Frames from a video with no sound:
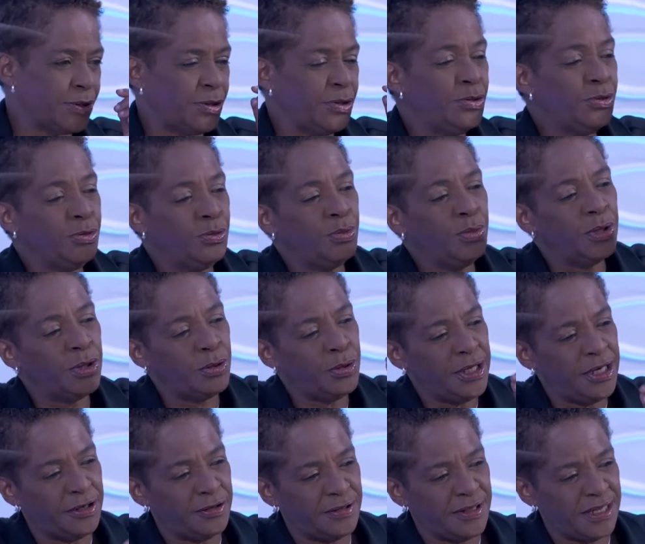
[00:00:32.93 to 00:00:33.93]
who will
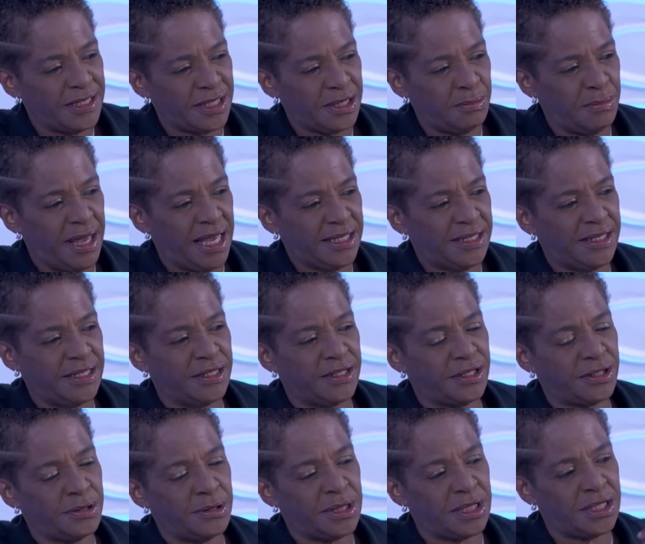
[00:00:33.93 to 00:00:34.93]
hear this
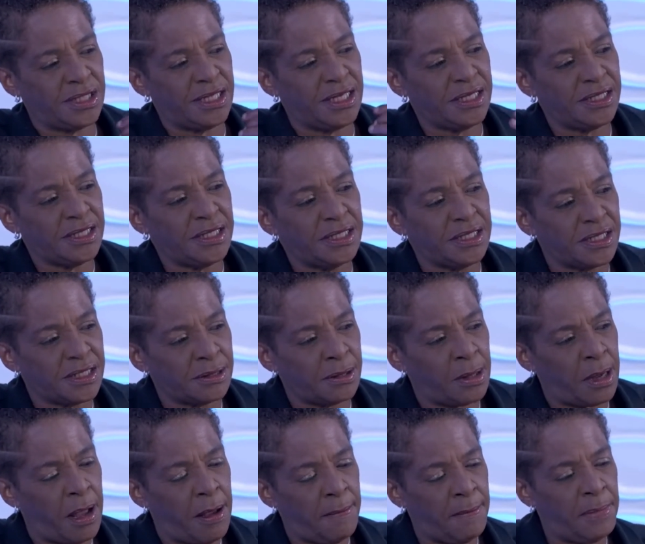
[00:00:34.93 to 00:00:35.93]
message, because this is
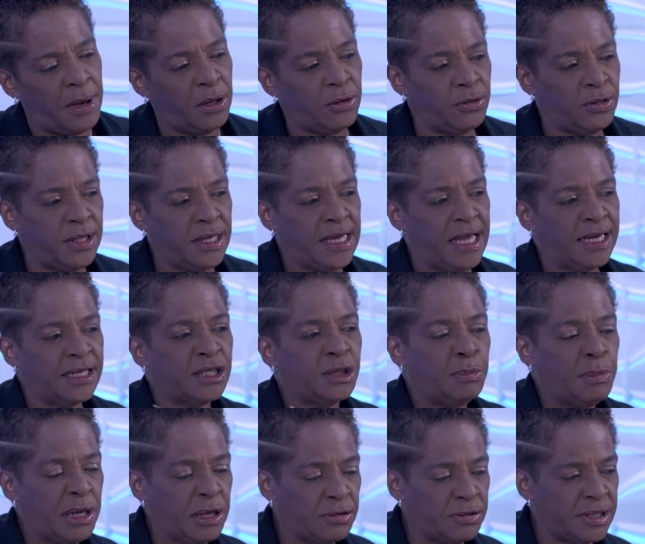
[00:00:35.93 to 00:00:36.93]
about the
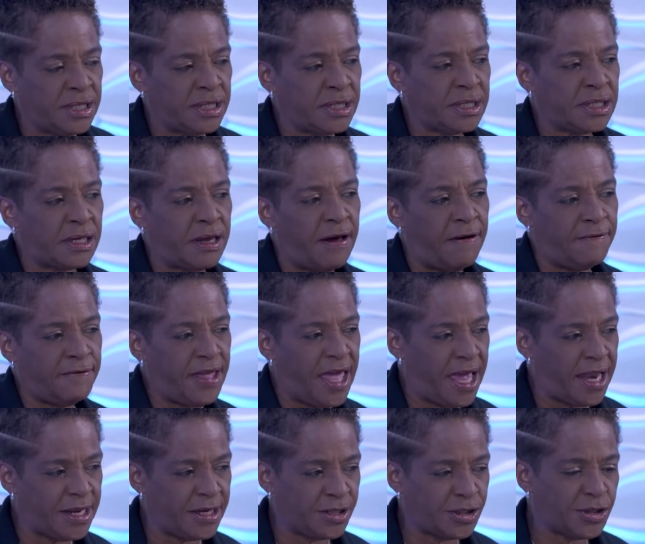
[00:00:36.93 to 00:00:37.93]
experience of
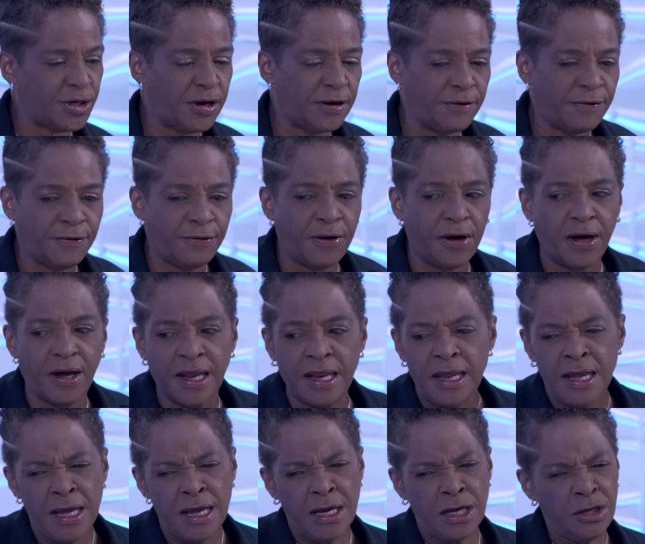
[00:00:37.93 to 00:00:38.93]
getting certified.
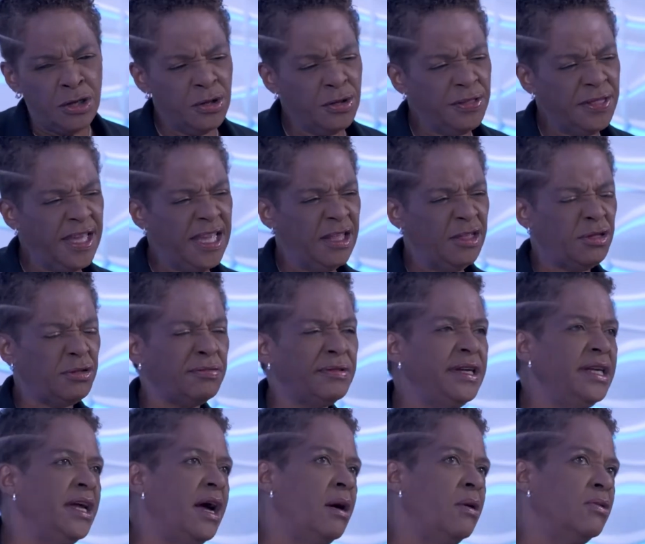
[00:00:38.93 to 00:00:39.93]
You think
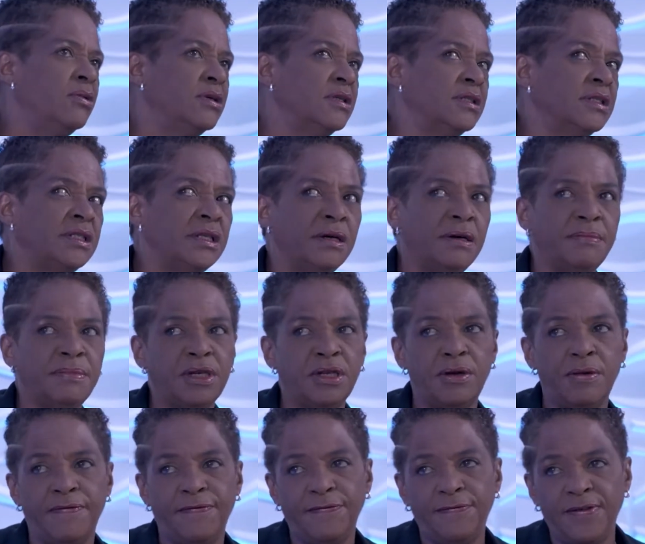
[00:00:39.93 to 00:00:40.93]
three hours, I'm going
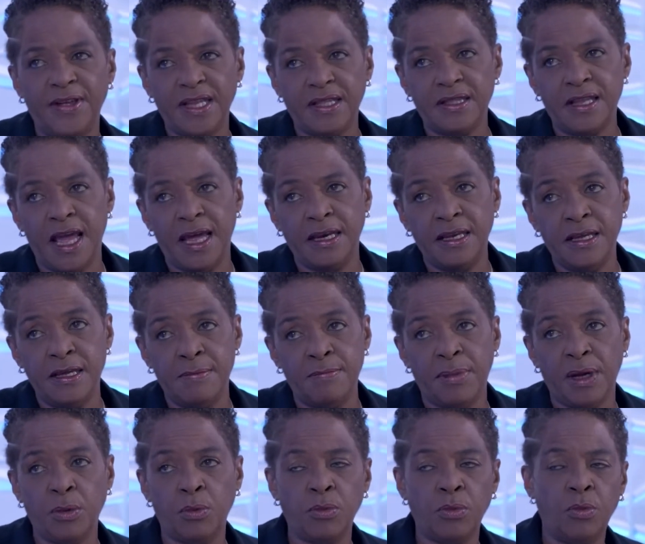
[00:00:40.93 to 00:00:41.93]
to fit that in.
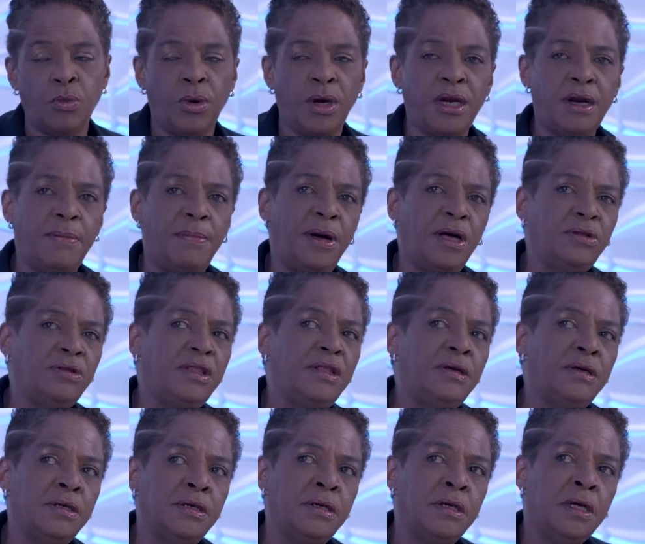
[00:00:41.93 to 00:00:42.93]
But what about
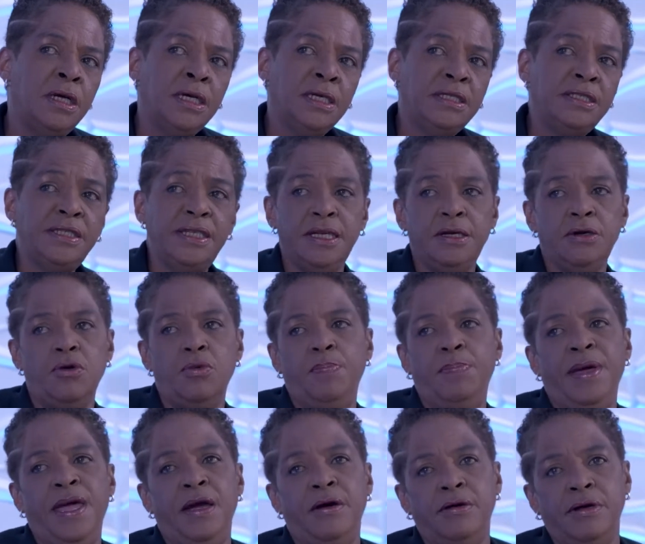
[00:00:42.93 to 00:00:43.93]
the single
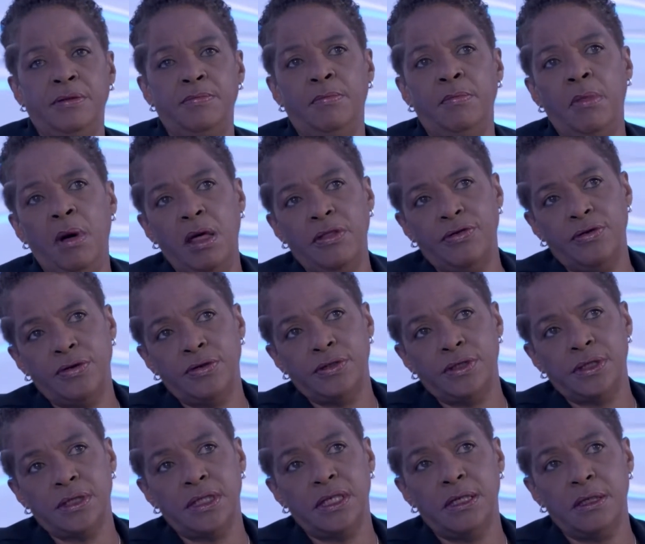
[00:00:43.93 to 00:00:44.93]
parent mothers?